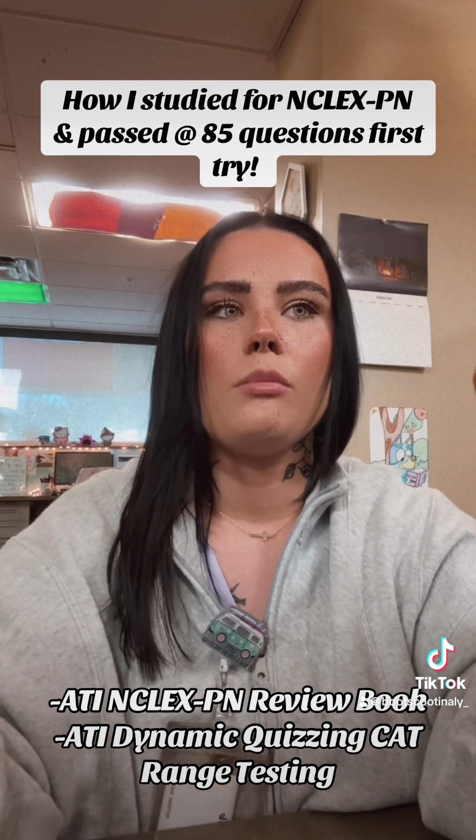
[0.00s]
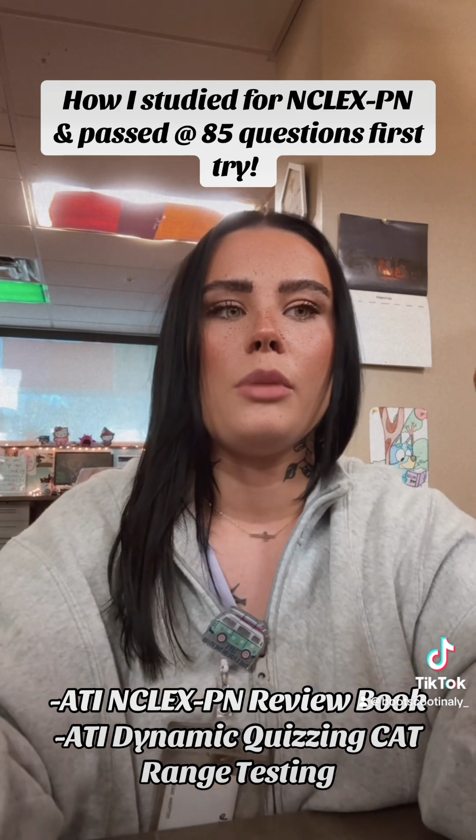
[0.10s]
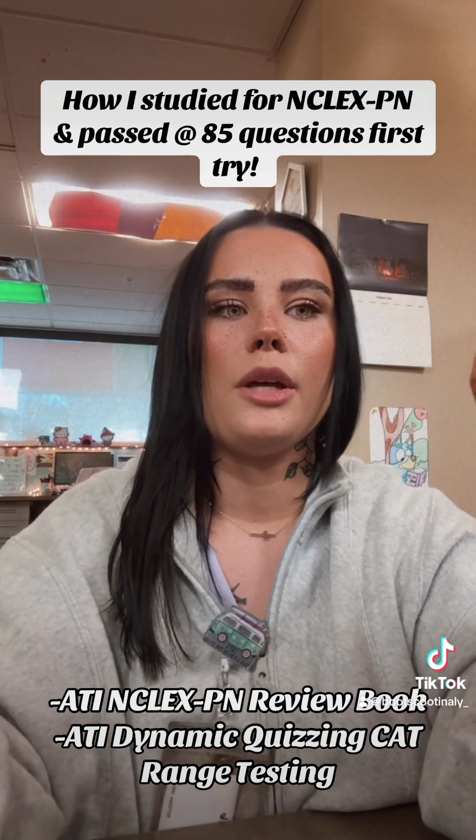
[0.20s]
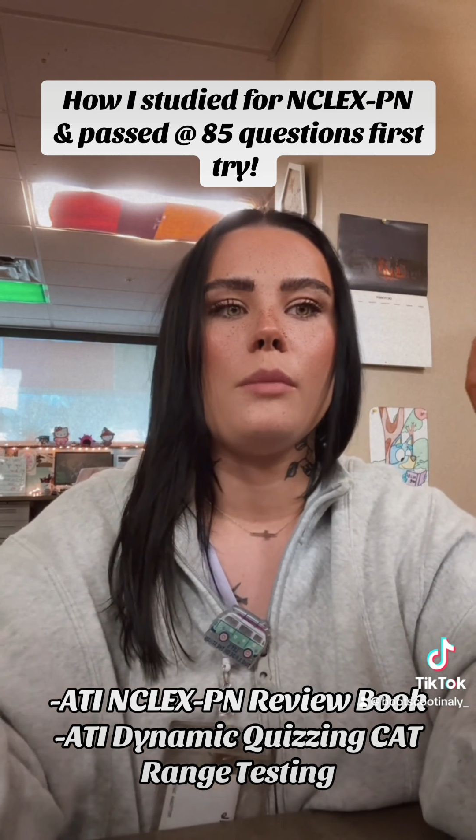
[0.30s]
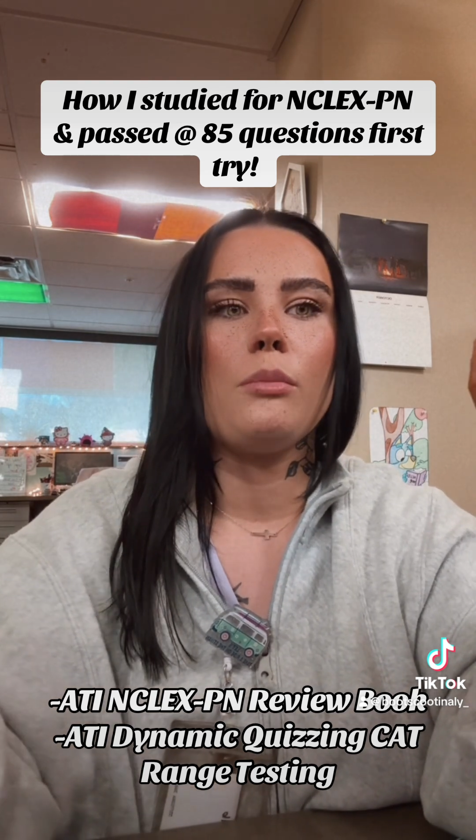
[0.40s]

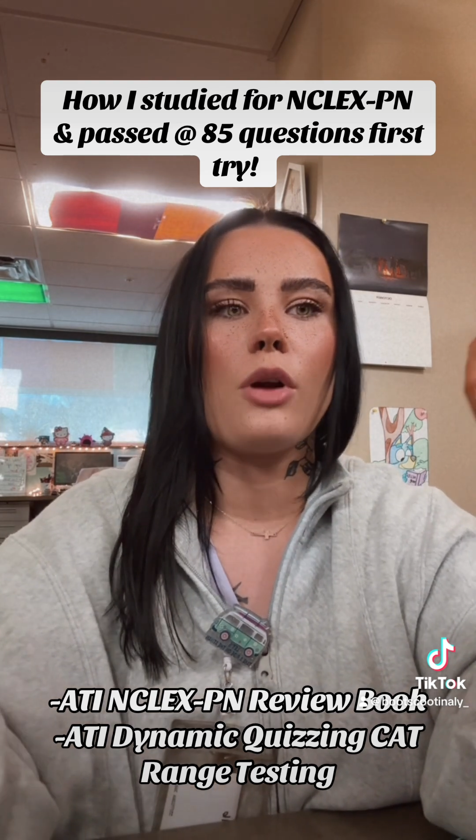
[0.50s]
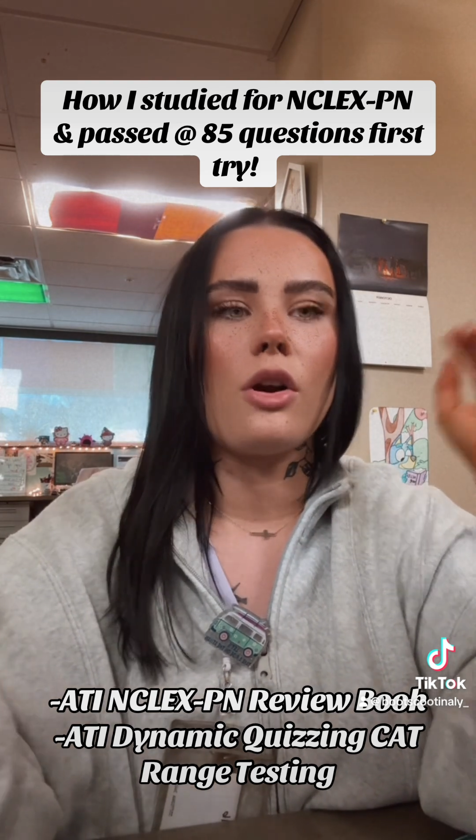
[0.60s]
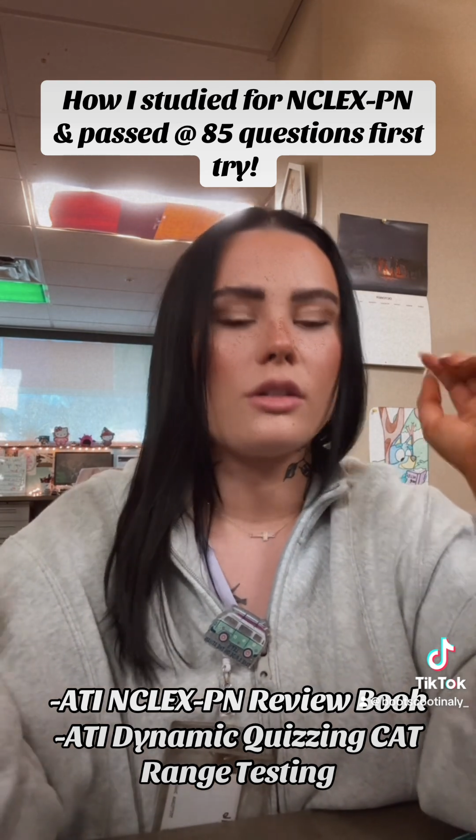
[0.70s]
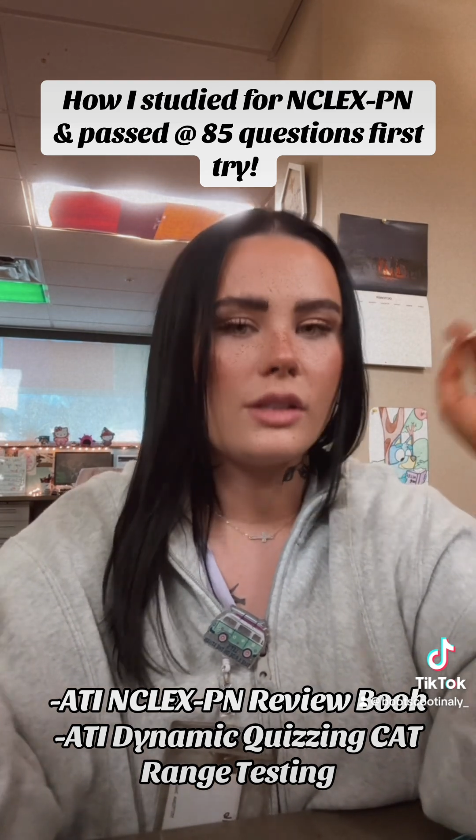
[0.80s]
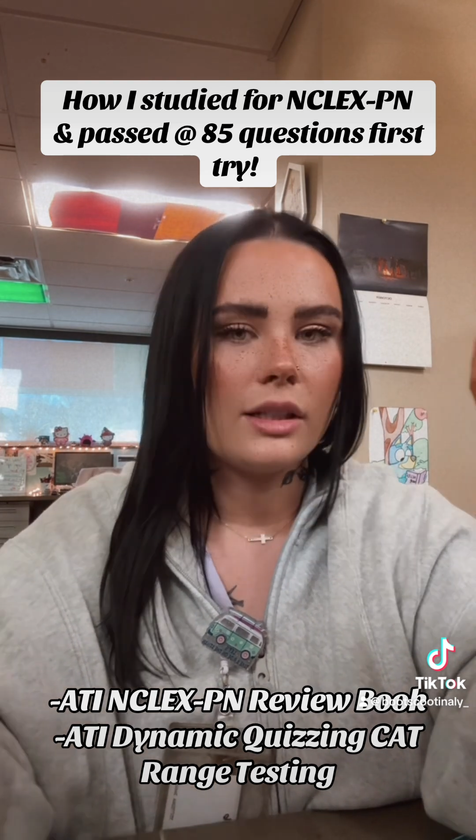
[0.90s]
but
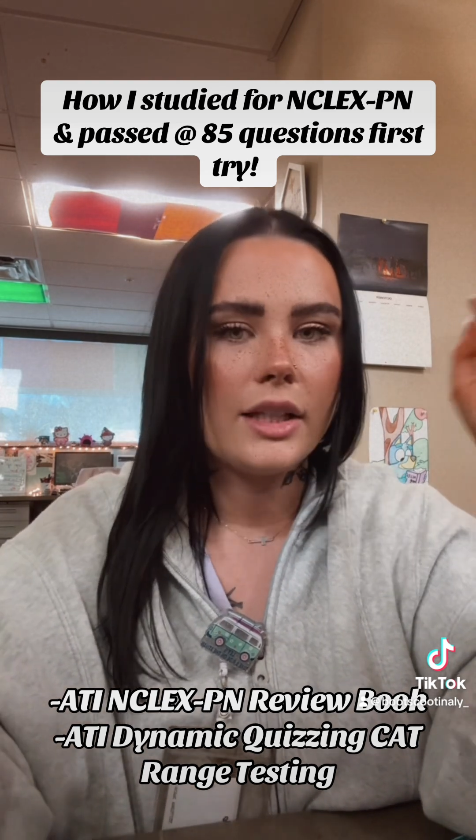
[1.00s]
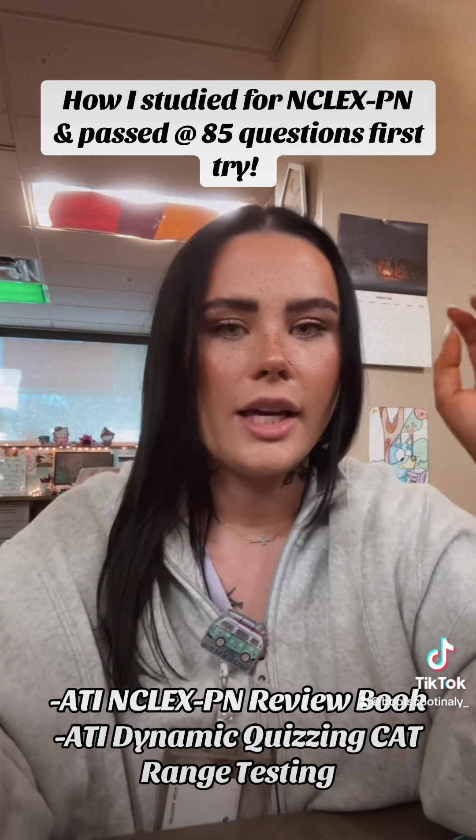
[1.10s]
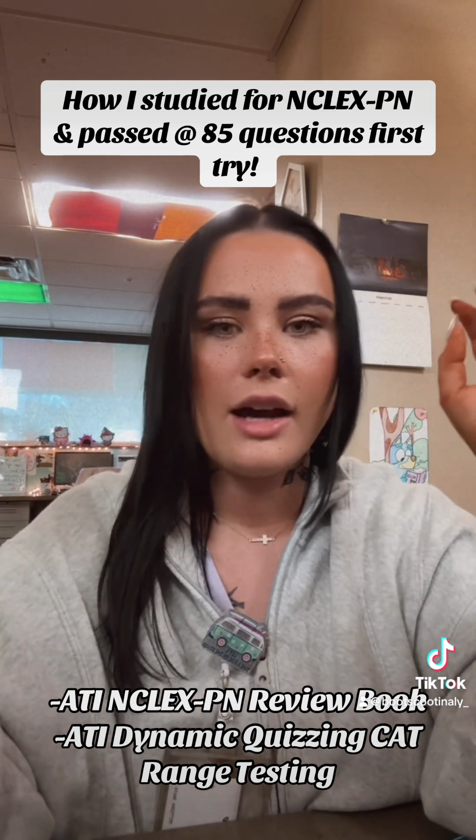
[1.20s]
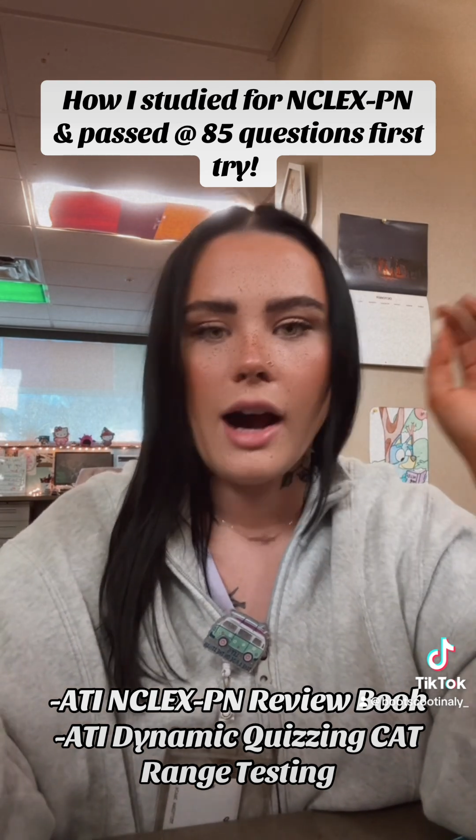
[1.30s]
personally,